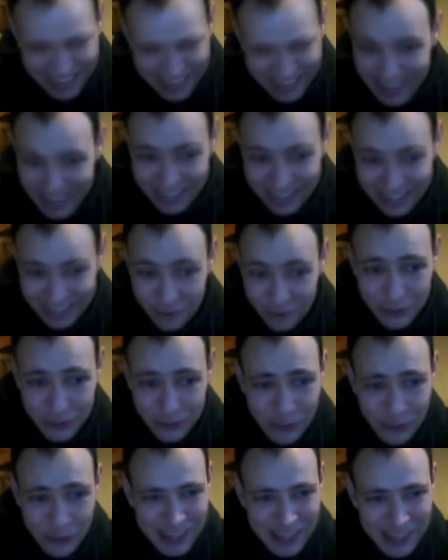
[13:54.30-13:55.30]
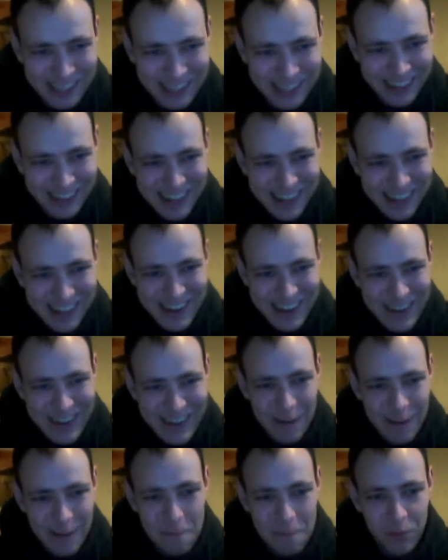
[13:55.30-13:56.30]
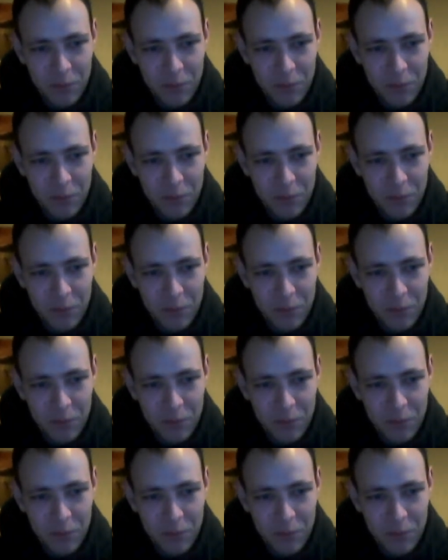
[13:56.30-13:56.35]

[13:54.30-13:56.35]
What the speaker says: It's nothing to do with that song.